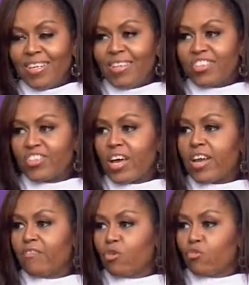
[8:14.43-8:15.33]
The son
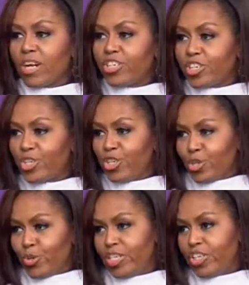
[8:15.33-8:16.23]
of a Russian
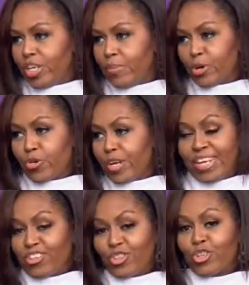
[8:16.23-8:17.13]
Jewish immigrant,
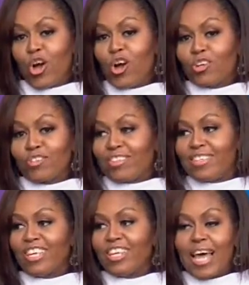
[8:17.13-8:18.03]
his songs
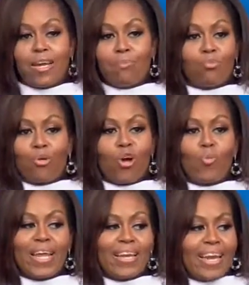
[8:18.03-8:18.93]
still light up
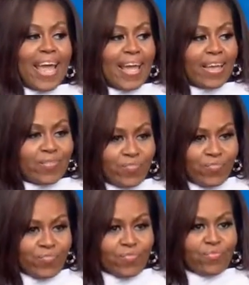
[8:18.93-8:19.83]
Broadway today.
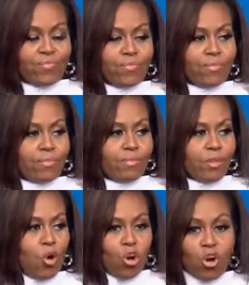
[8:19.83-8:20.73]

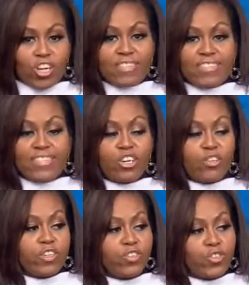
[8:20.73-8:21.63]
Or consider
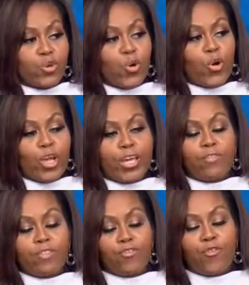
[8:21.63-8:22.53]
the story
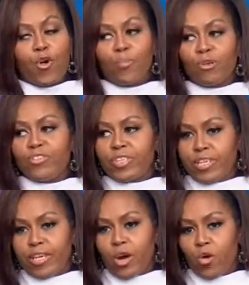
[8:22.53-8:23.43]
of the former
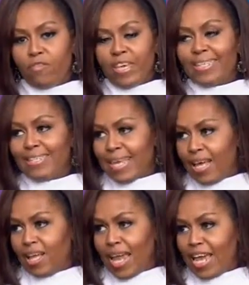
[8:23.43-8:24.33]
CEO of
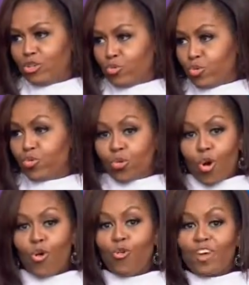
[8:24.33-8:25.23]
Intel, Andrew
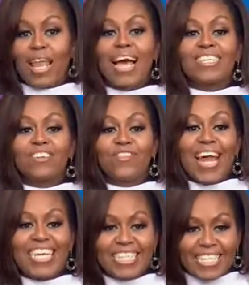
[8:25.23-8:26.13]
Grove, class of
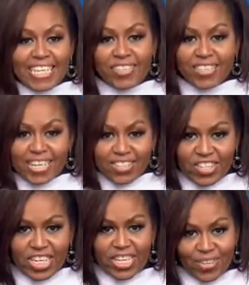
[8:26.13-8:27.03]
1960.